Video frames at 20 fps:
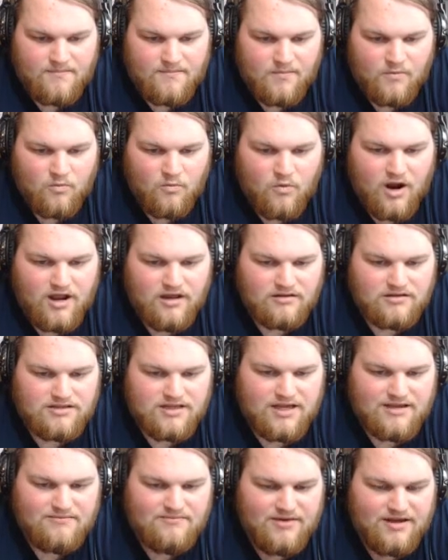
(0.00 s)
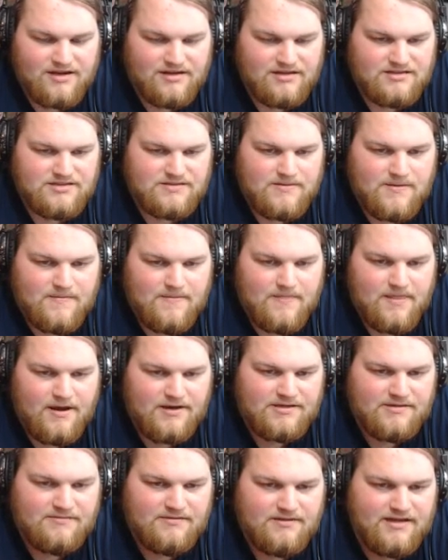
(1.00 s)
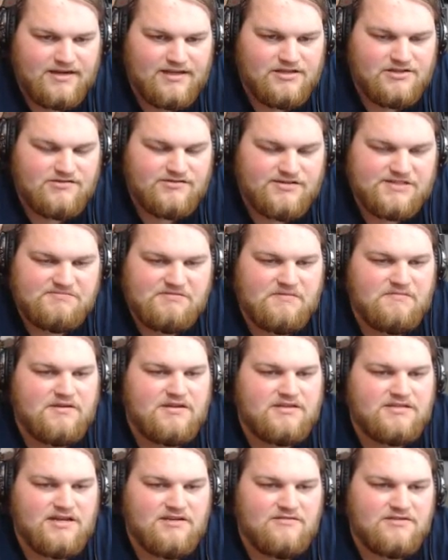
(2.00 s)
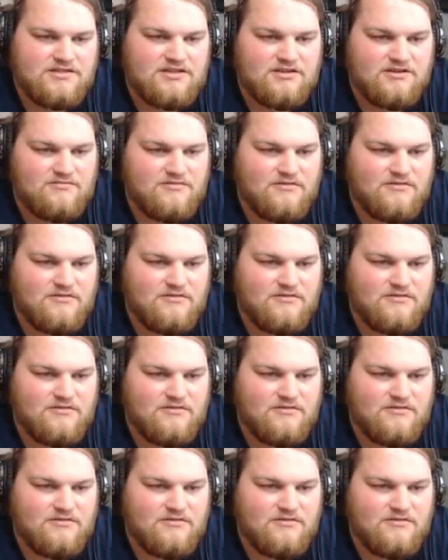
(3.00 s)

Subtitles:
Wild type bettas are something that interests me, because I always thought it would be